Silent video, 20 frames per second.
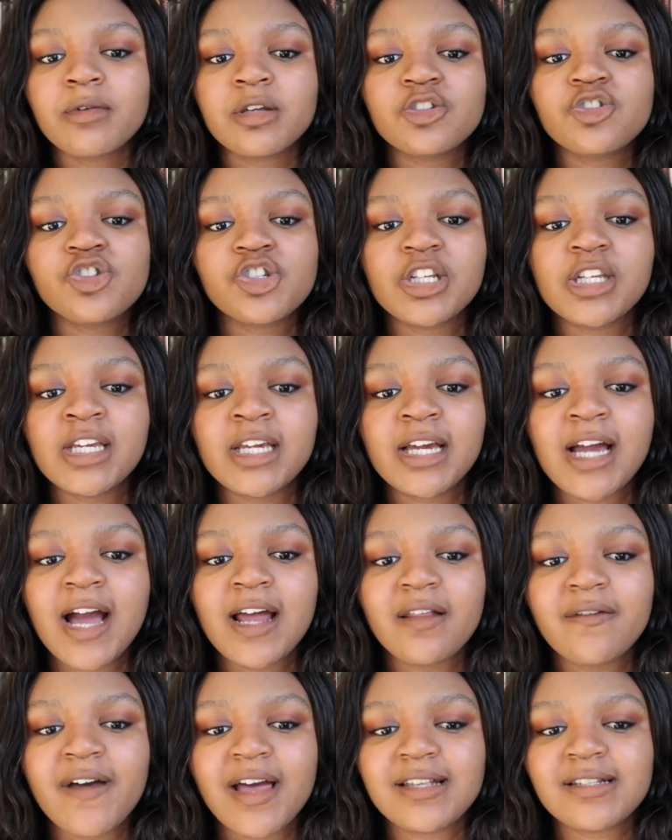She
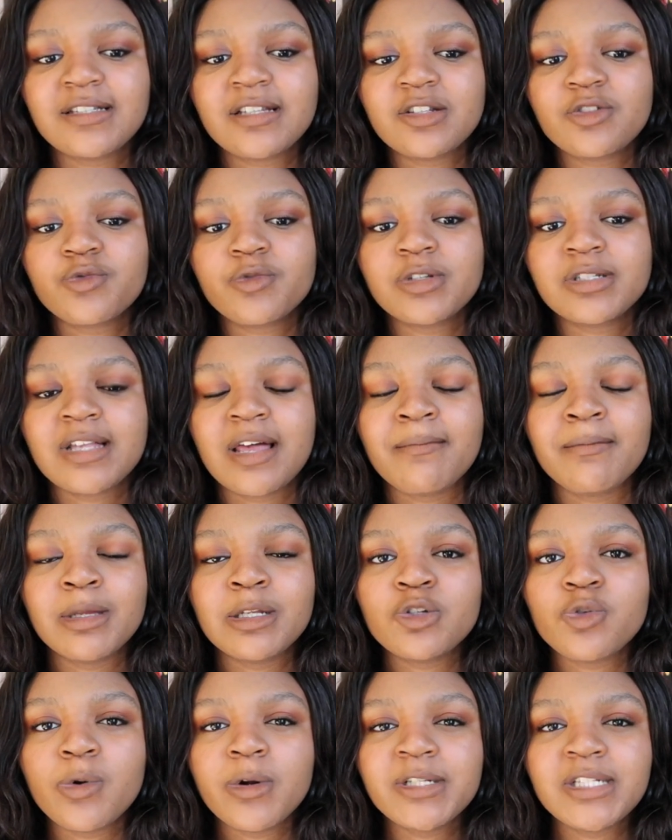kind of has this
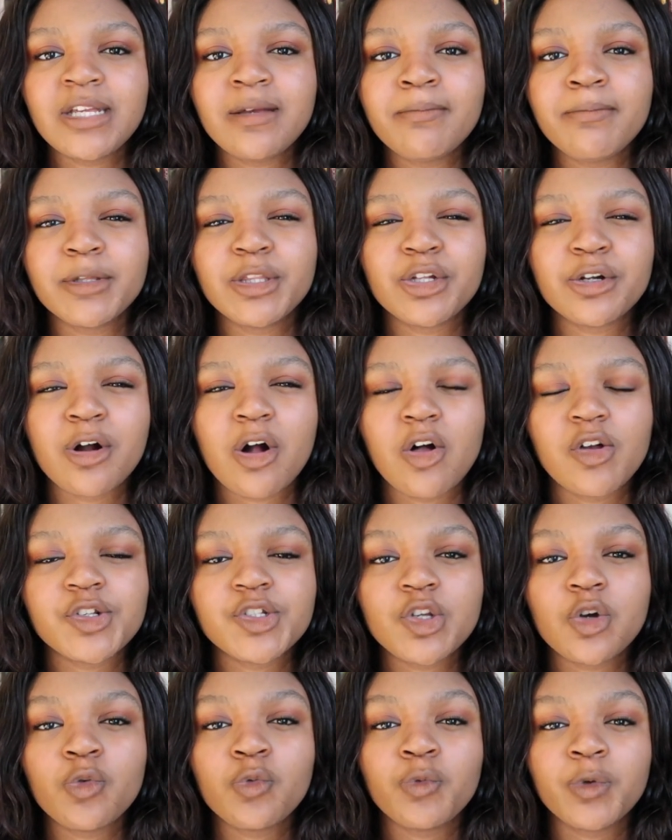resentment towards him, but they're
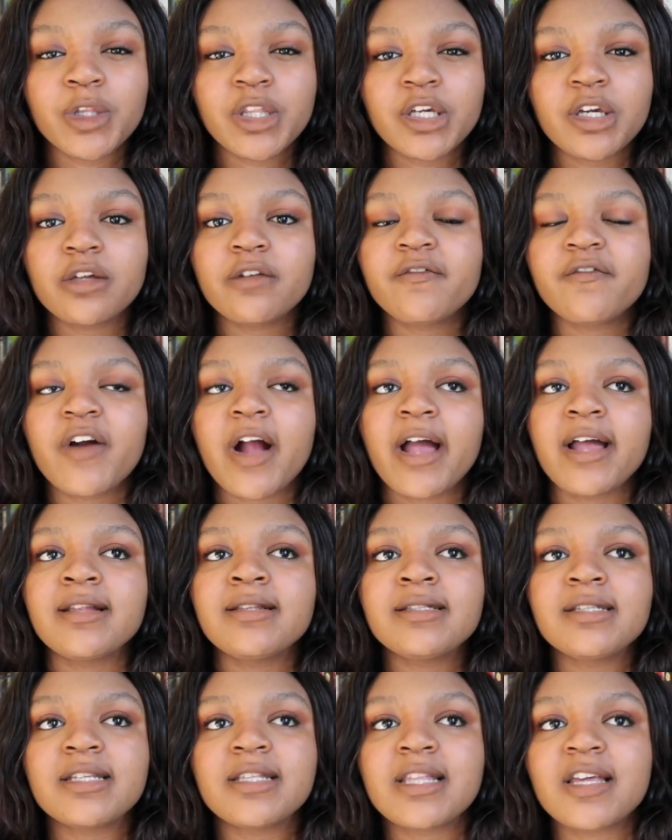also really good
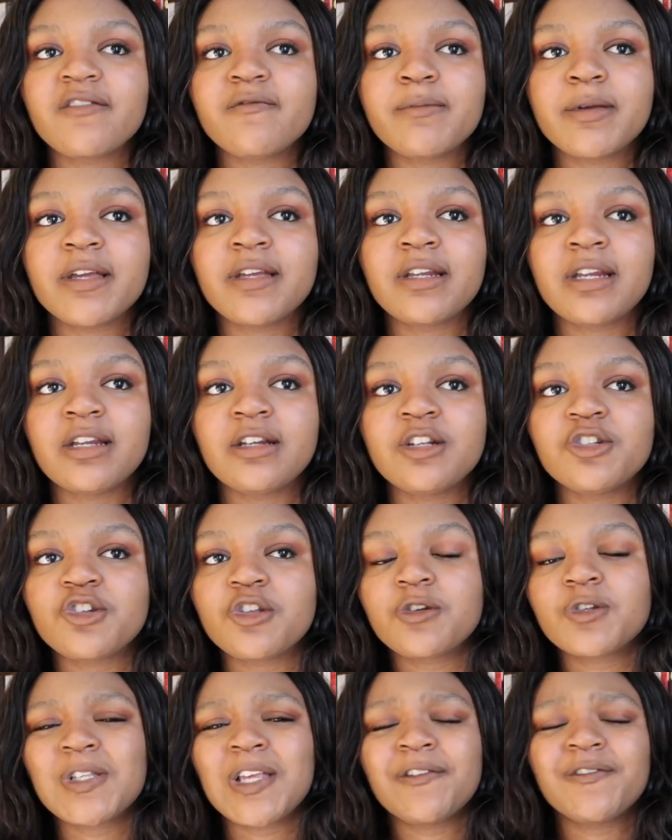friends, and they've been in each
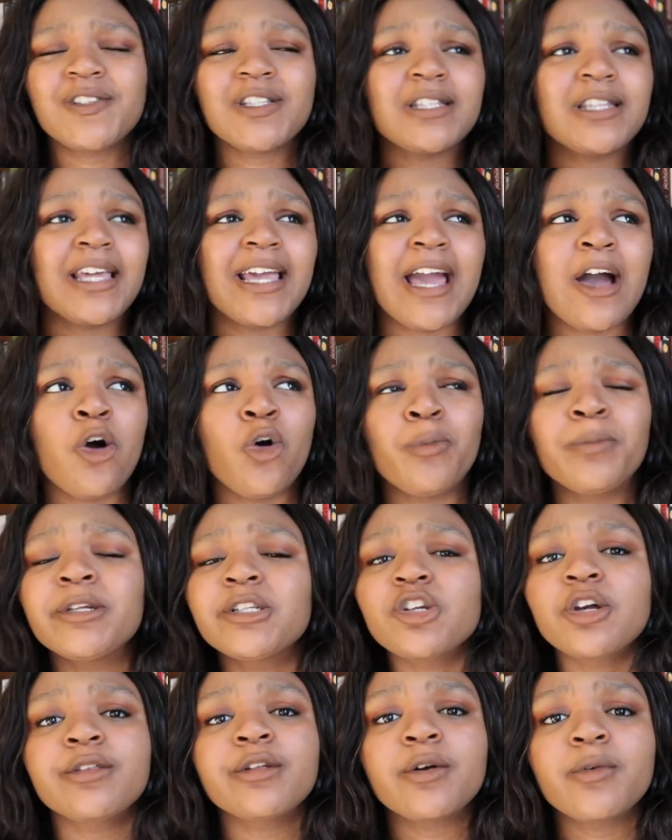other's lives, and they help
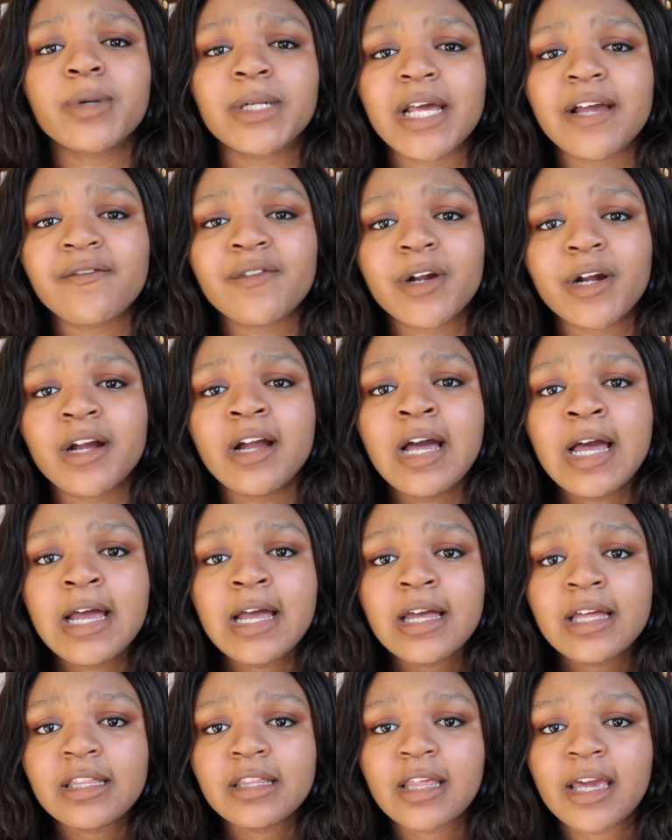each other whenever
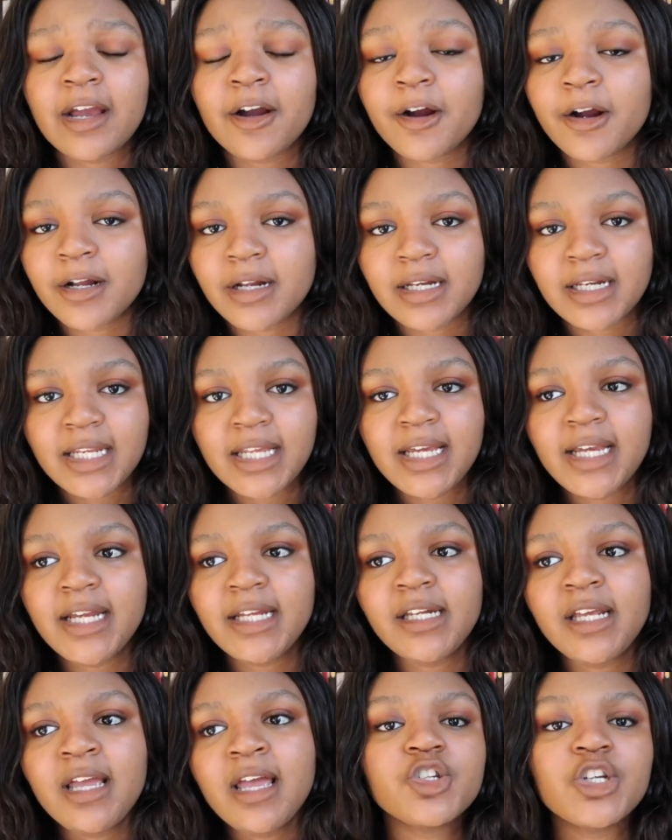they are in
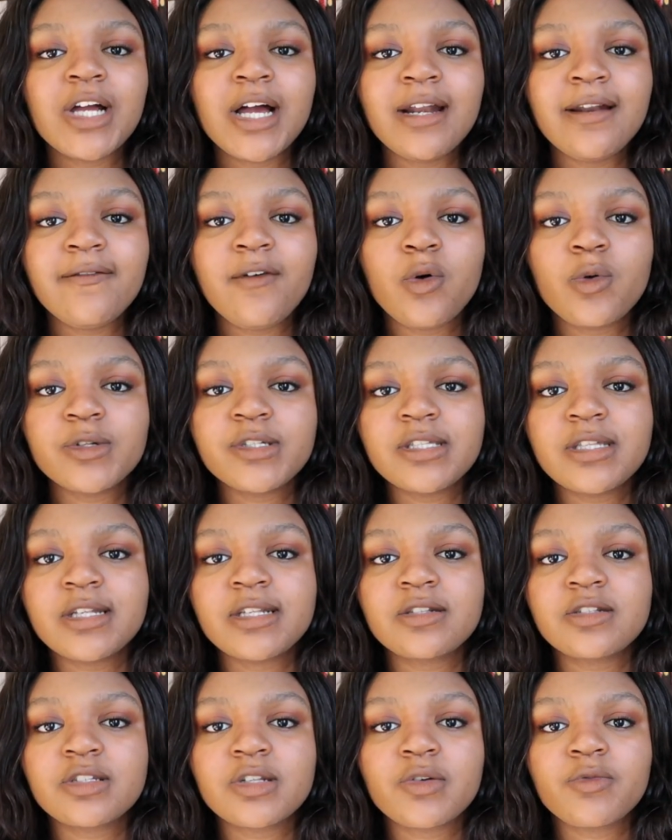need. She kind of holds
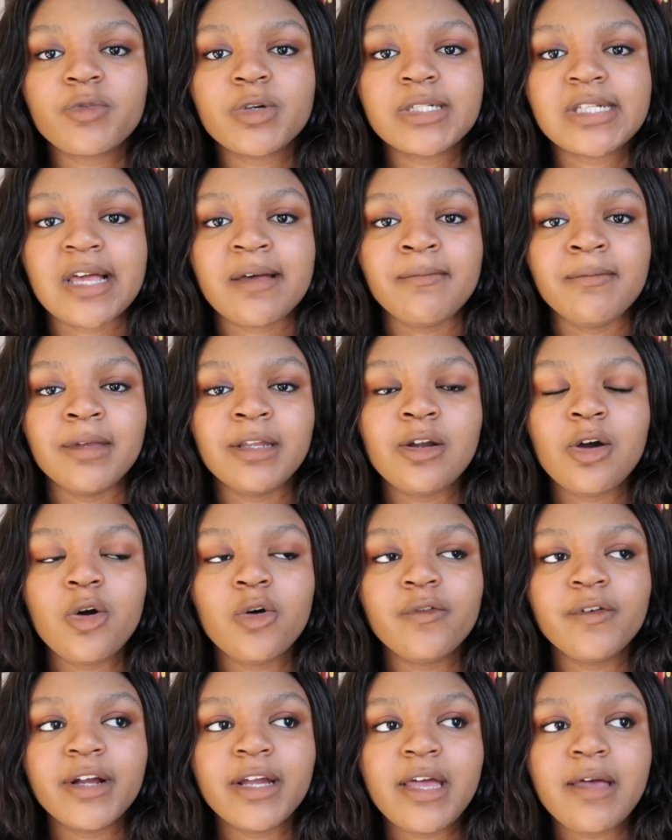this resentment
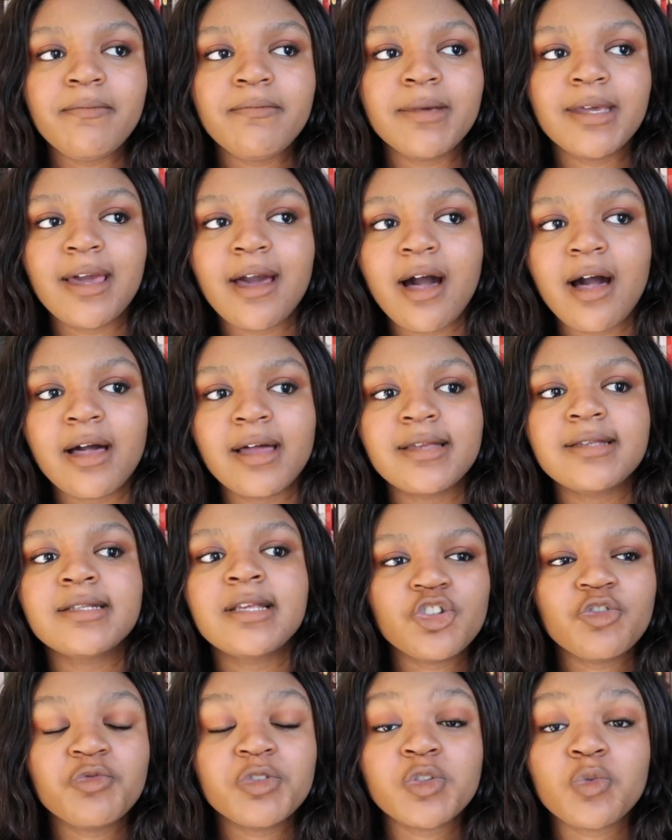over him because
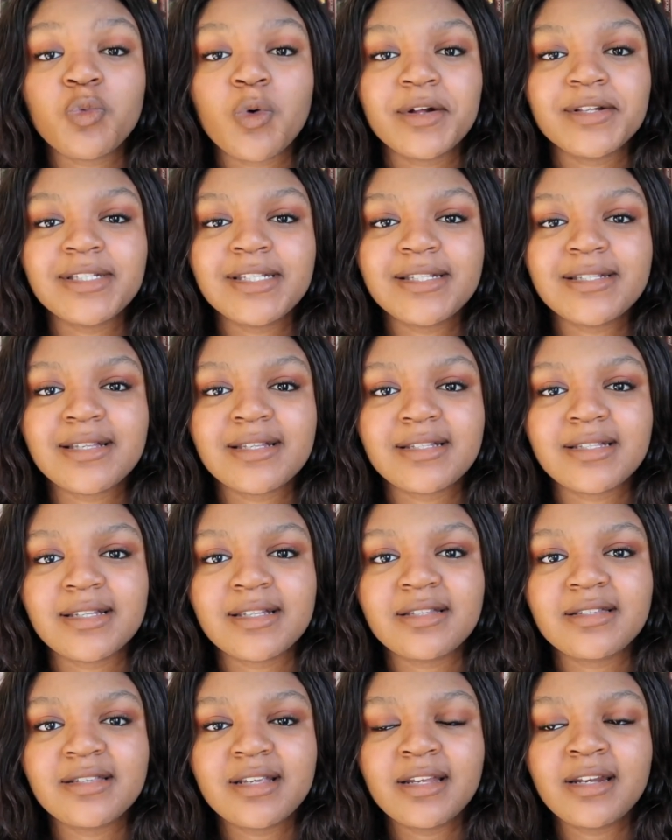she was once his
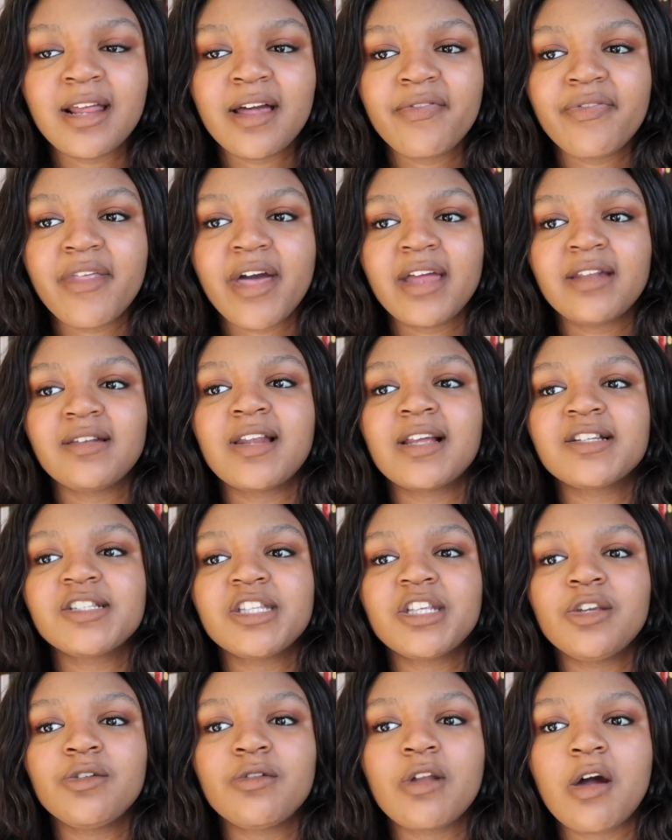assistant, and then next
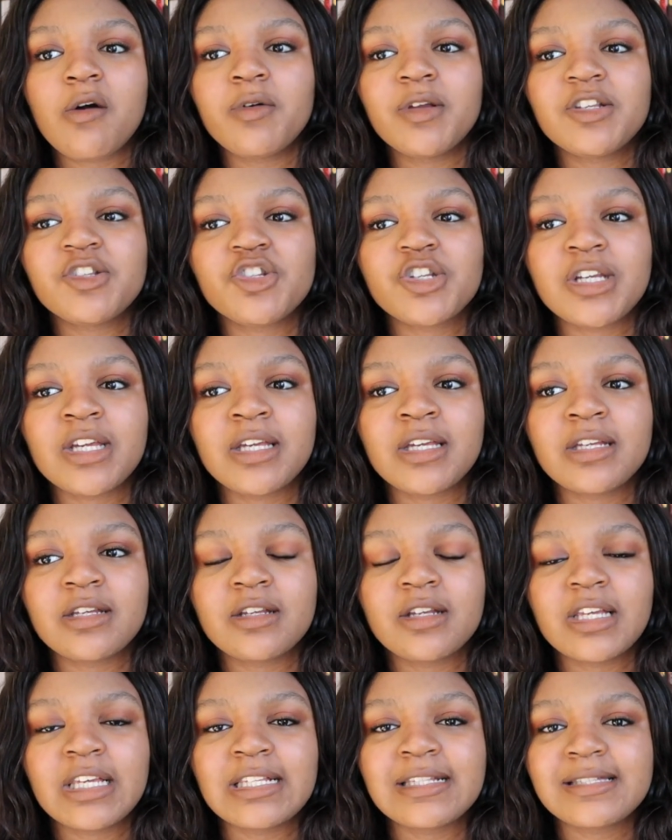thing you know, he
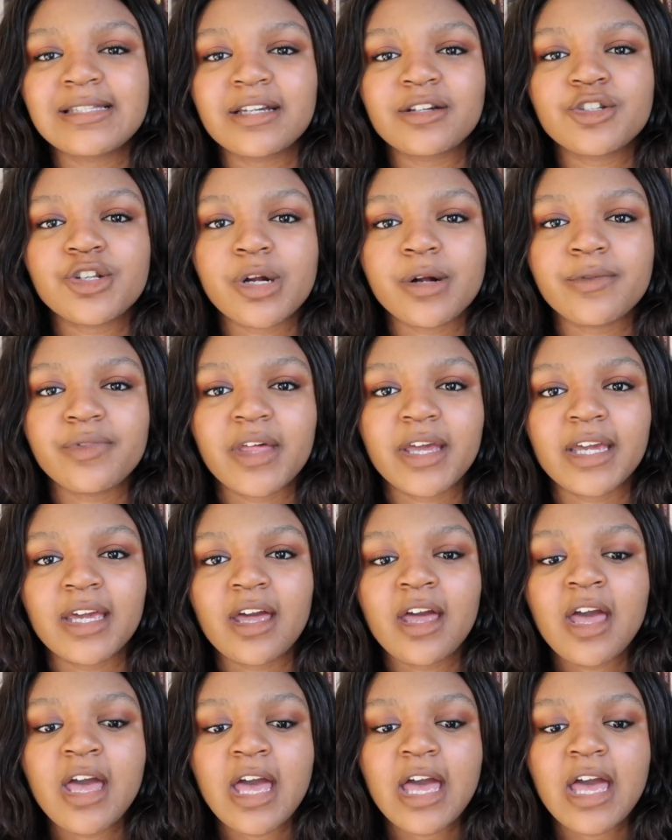sticks her in like